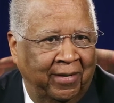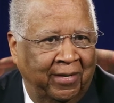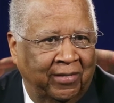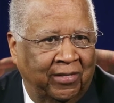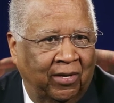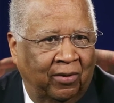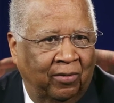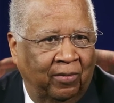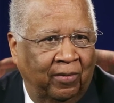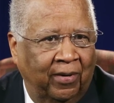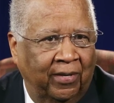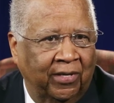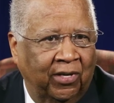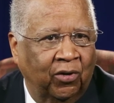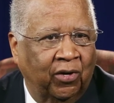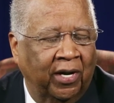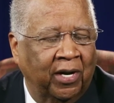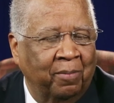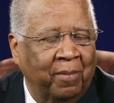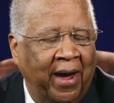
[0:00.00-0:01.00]
So
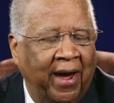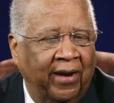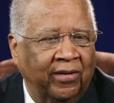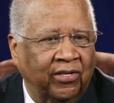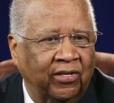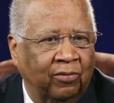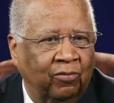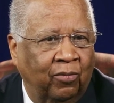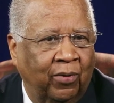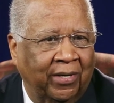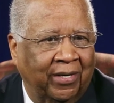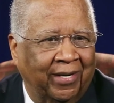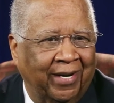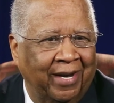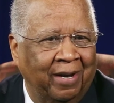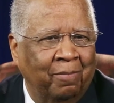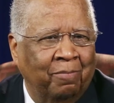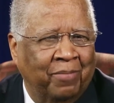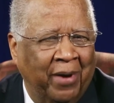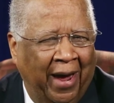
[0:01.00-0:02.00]
you can imagine what
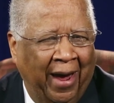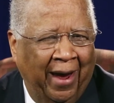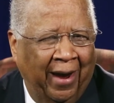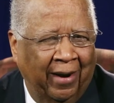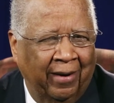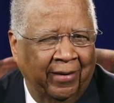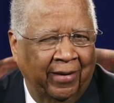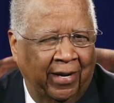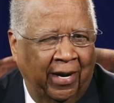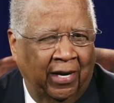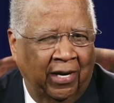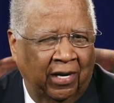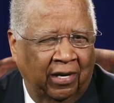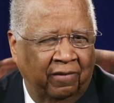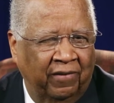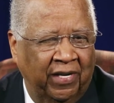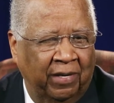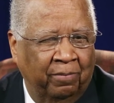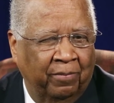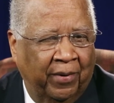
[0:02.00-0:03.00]
impact,
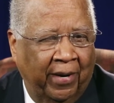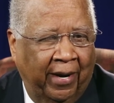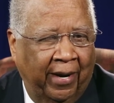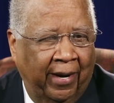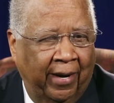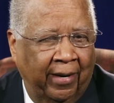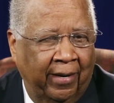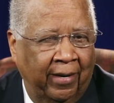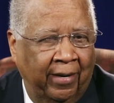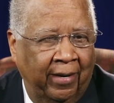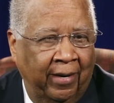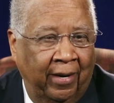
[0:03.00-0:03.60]
negative impact,